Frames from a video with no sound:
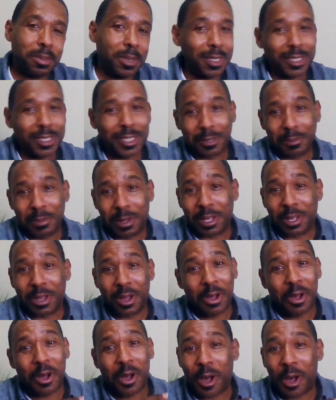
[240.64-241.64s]
pissing me
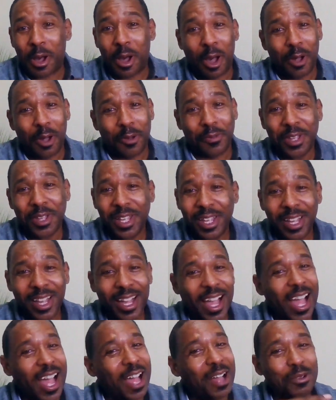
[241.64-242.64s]
off.
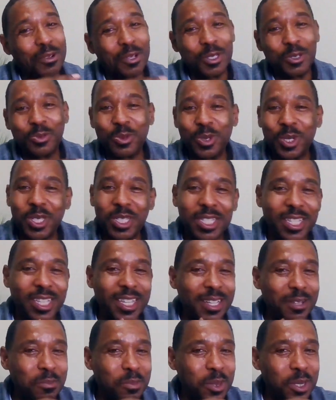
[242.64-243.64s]
I was really
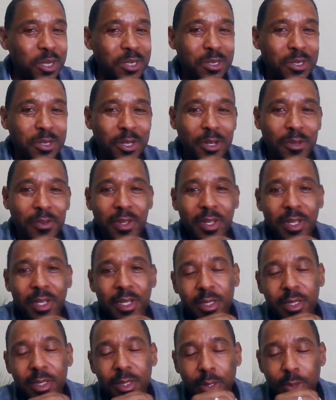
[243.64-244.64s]
getting pissed off.
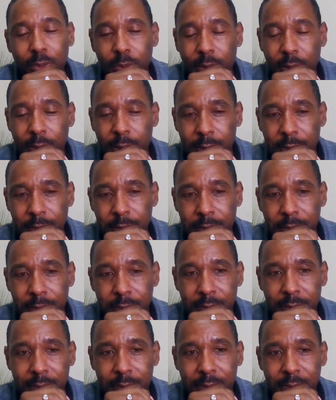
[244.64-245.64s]
So
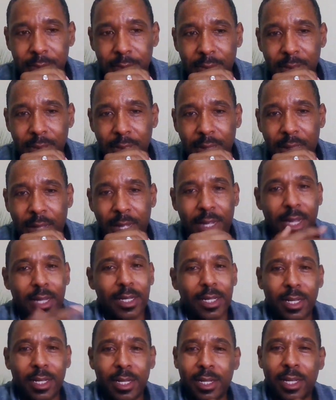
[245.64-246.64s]
I
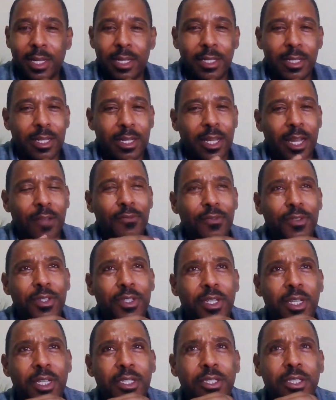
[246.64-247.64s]
kind of ended the
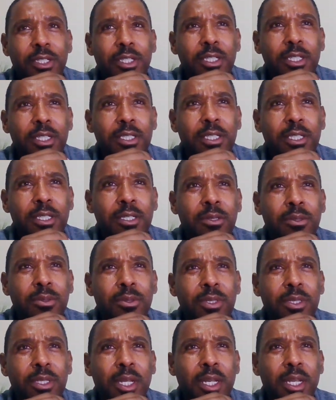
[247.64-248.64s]
conversation, and she
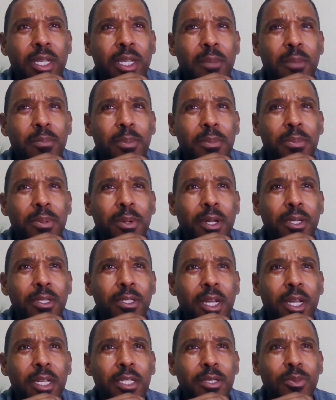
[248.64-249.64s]
was like kept
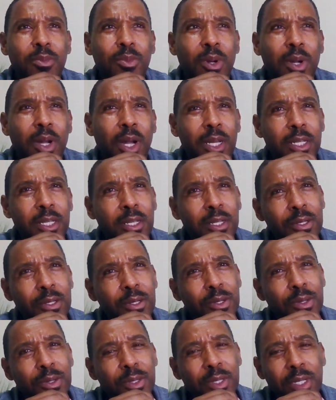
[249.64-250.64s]
apologizing. Well, I didn't
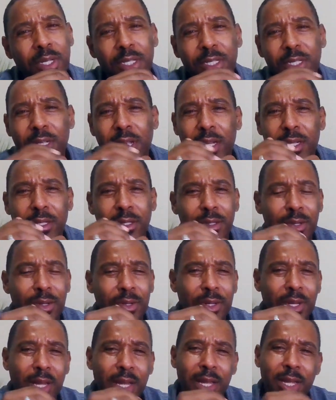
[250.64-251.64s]
know this, I didn't
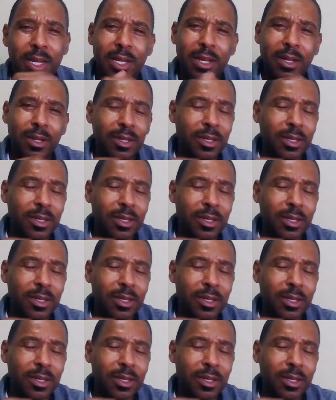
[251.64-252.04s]
know that, and